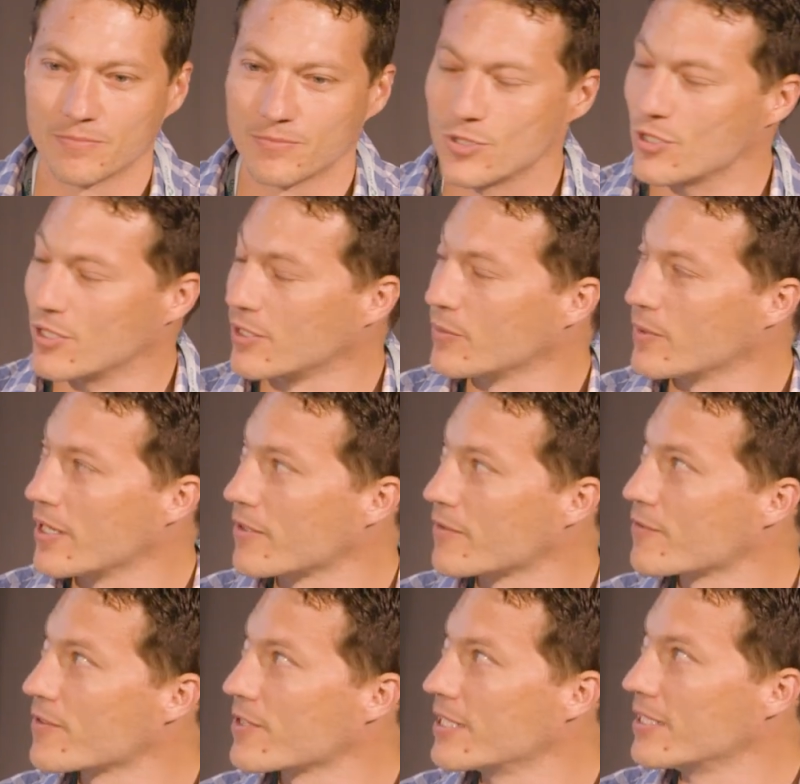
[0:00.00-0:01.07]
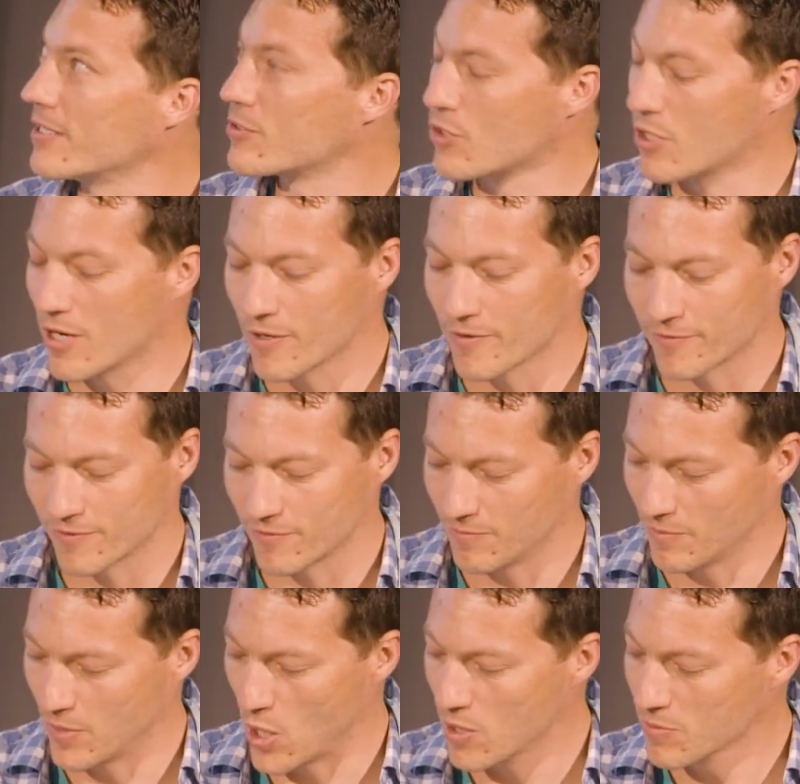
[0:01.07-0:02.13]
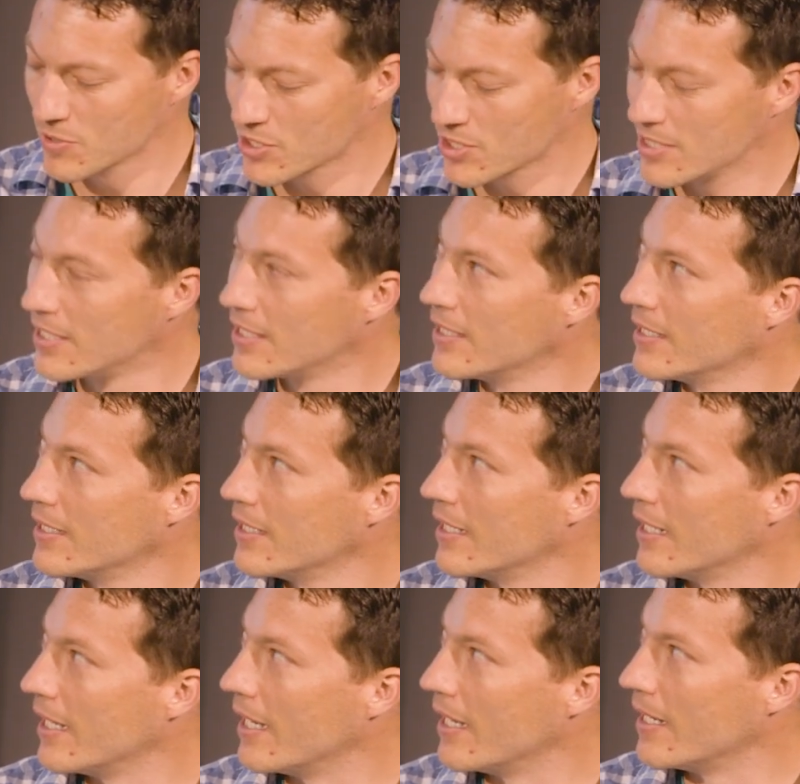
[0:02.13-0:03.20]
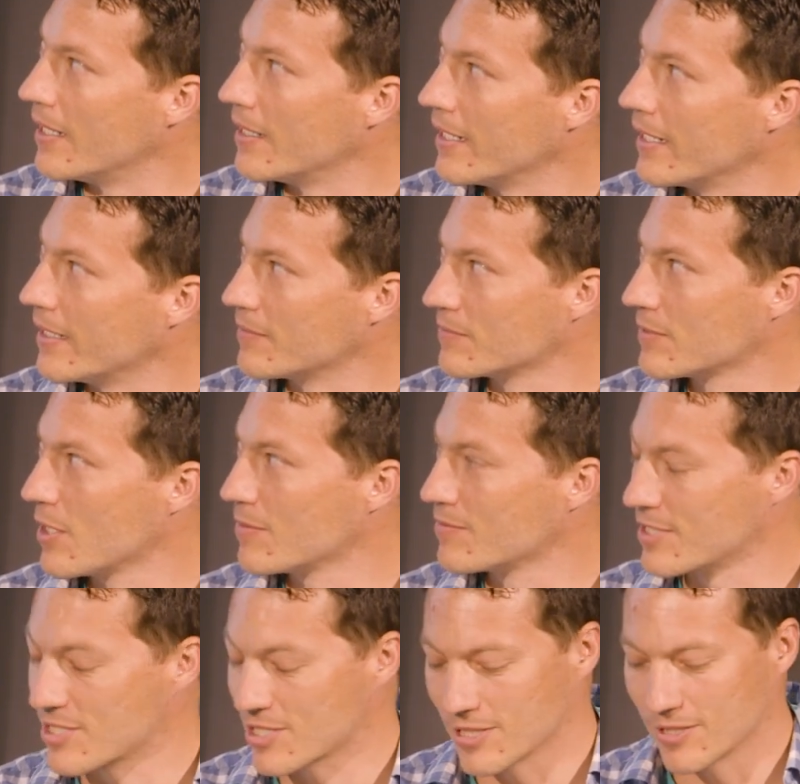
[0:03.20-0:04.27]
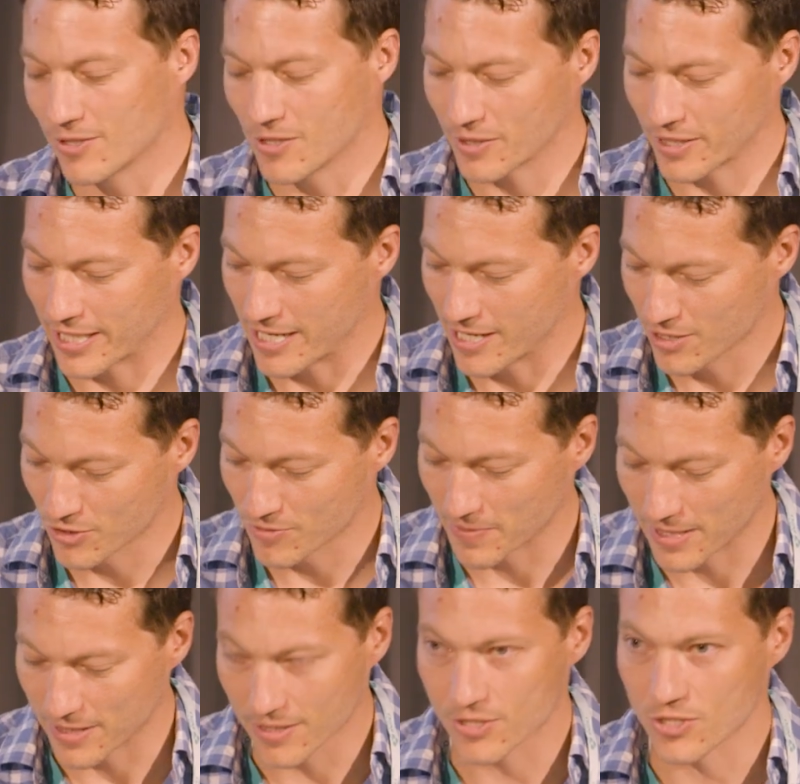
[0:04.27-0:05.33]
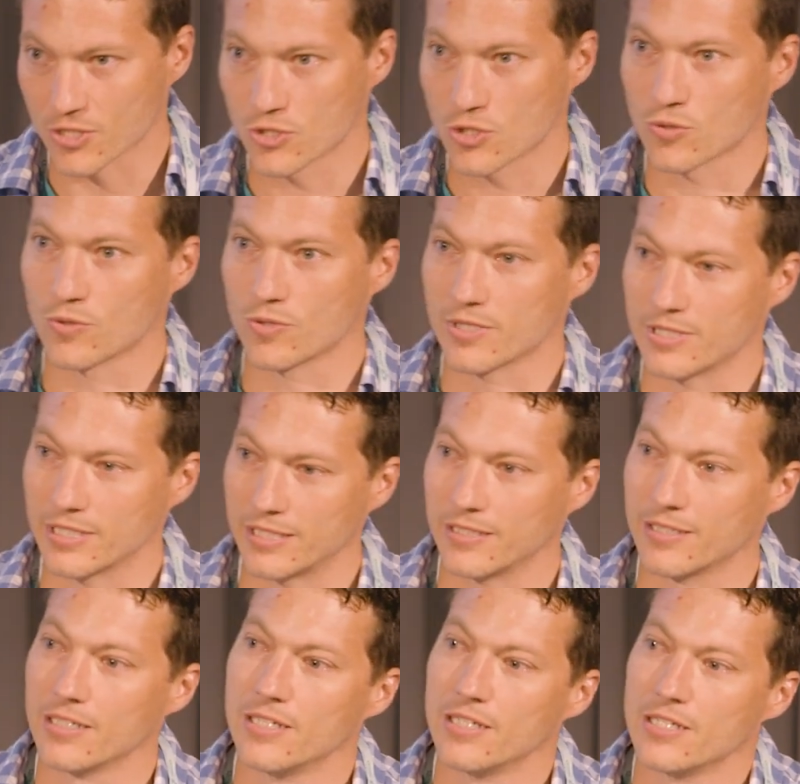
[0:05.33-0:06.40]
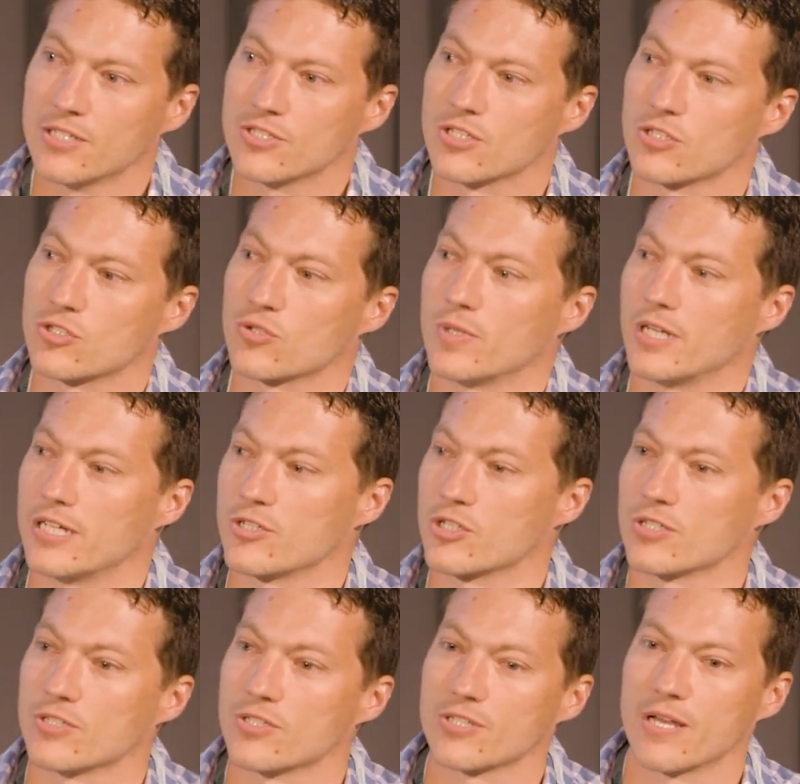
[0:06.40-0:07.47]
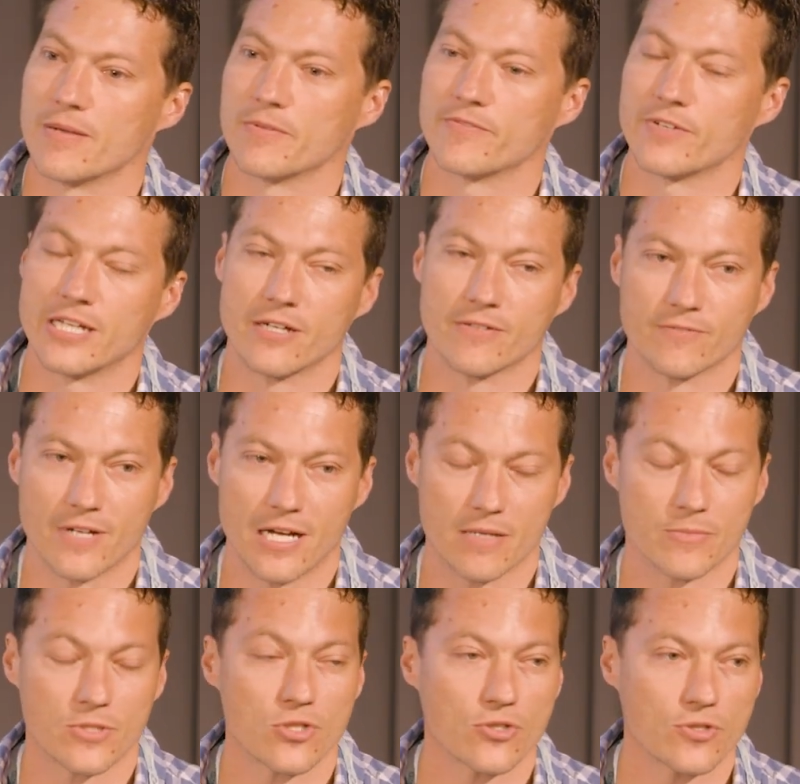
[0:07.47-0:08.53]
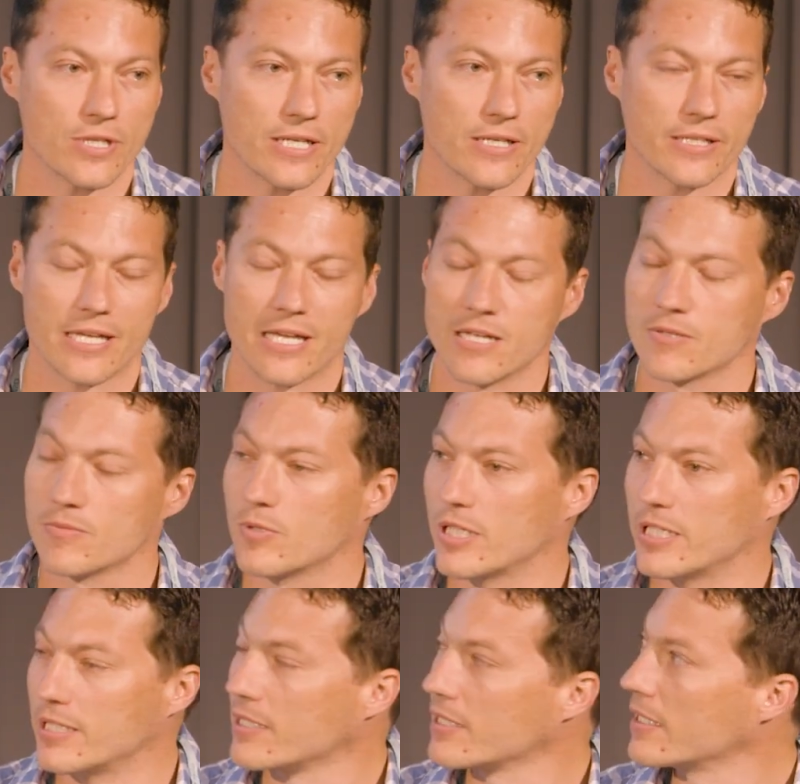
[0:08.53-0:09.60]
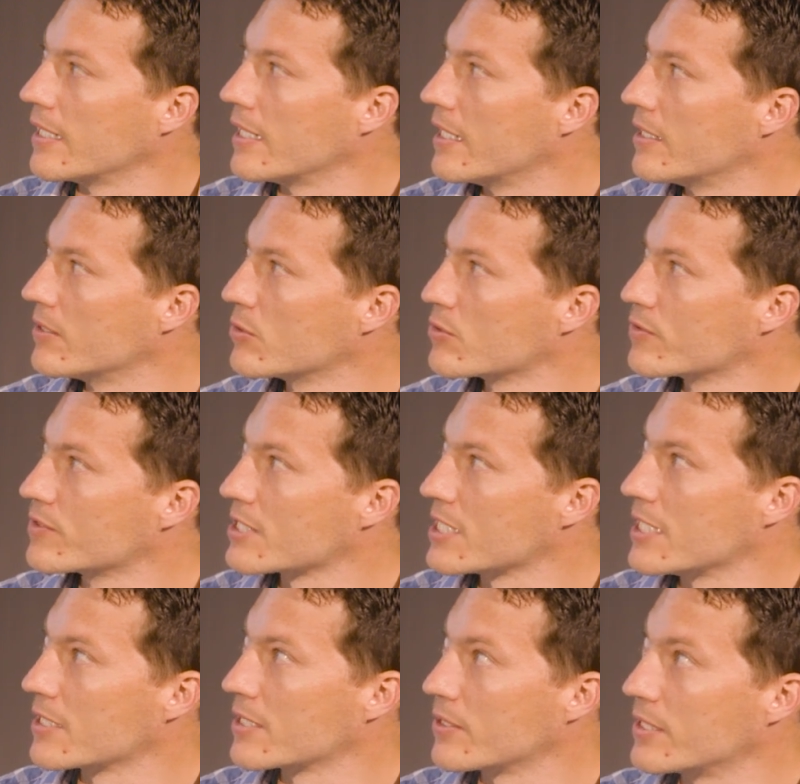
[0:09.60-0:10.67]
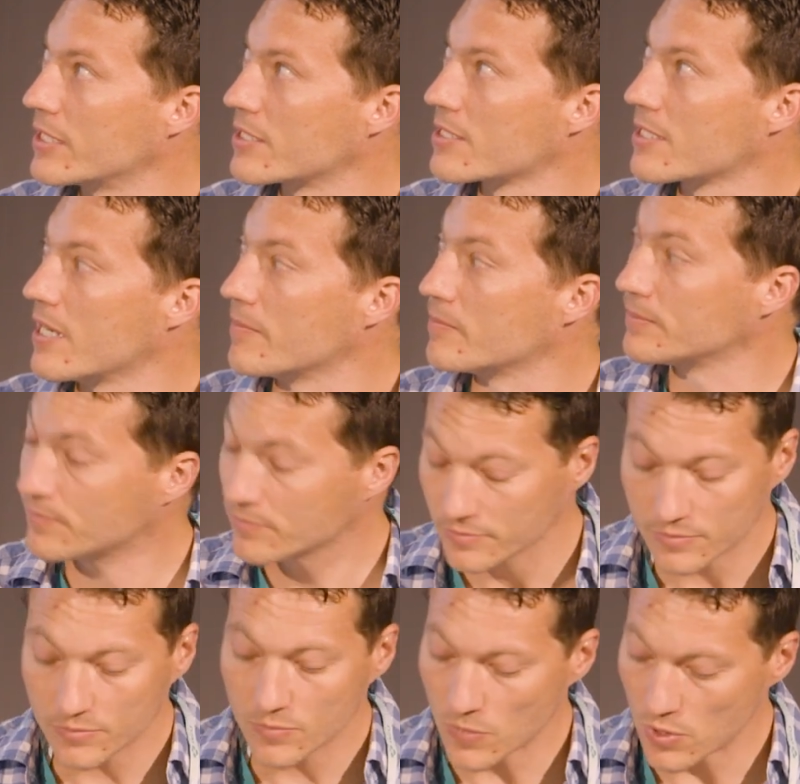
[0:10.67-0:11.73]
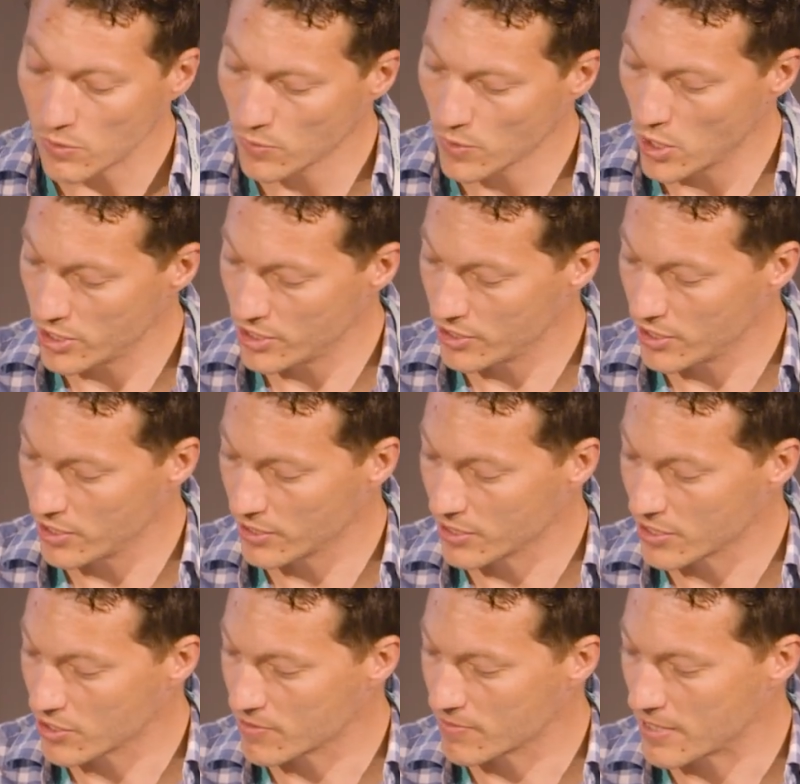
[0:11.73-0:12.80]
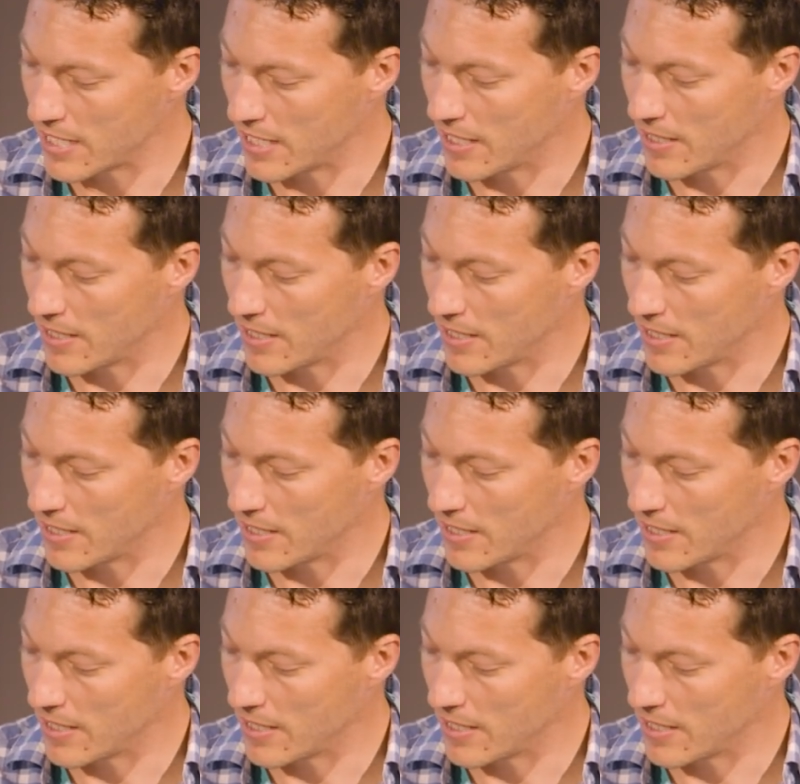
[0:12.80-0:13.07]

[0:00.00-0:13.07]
during one of the dry-off mobs, and obviously not cows, but this is sort of the situation some of our farmers throughout Canterbury and North Otago ended up right during this